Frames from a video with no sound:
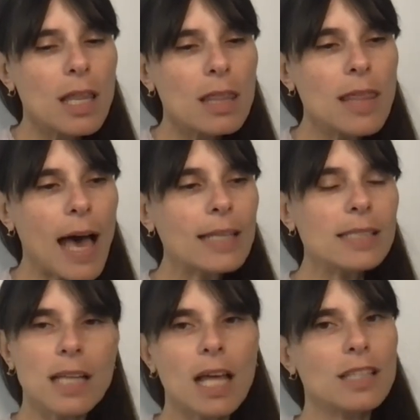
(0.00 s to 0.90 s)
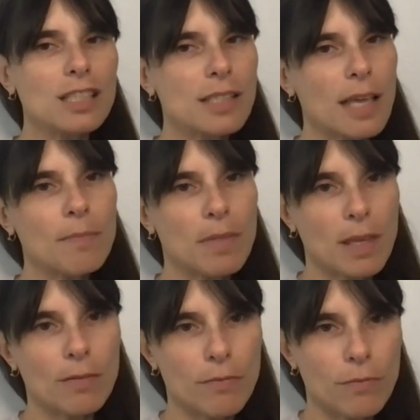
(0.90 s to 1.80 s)
That is not the same
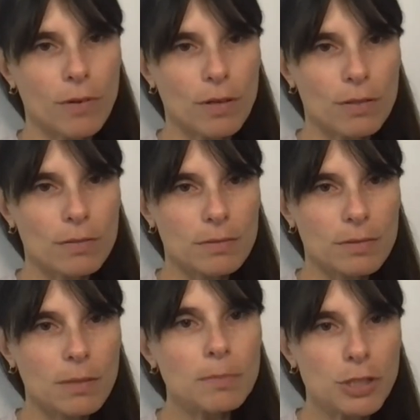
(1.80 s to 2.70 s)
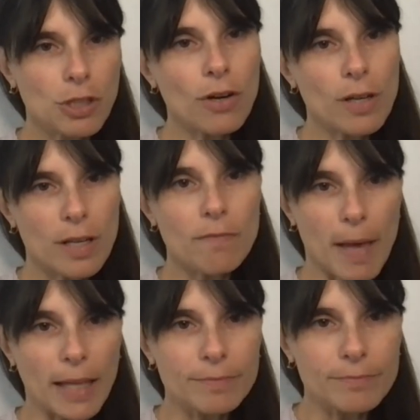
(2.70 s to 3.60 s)
thing for the majority of
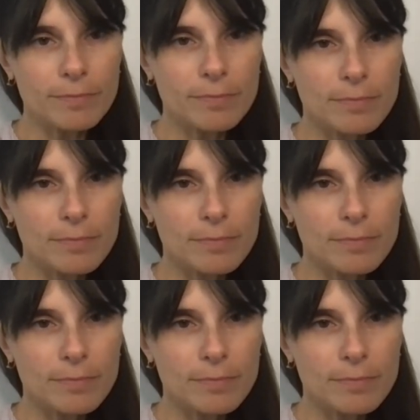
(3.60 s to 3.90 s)
men.